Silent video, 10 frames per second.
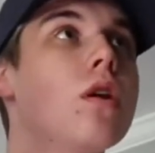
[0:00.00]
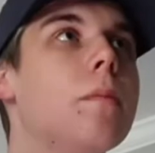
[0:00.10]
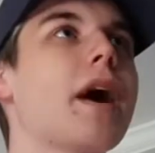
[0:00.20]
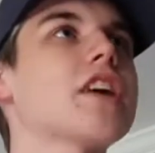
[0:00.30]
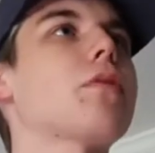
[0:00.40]

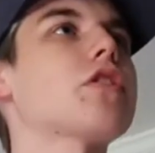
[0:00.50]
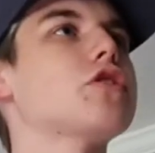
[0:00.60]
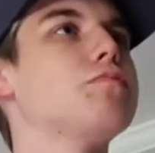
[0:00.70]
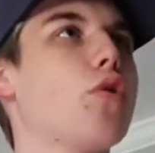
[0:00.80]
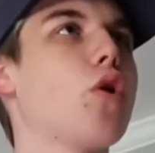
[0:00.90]
My Xbox is
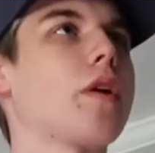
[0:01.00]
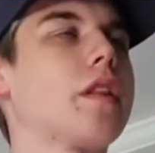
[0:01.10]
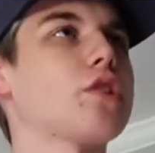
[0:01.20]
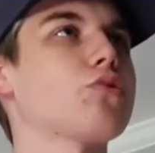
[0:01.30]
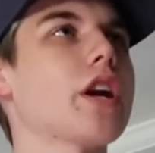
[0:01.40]
broken,
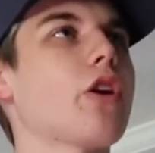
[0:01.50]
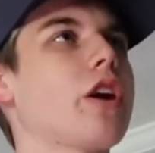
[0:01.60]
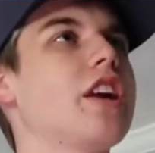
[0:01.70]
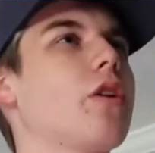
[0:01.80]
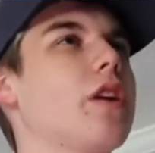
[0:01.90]
that's why you're
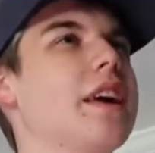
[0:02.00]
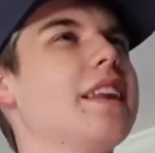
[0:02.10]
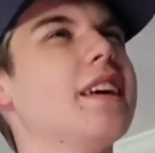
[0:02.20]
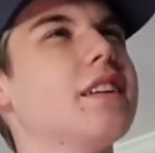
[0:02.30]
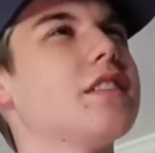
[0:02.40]
here,
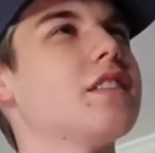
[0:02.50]
idiot.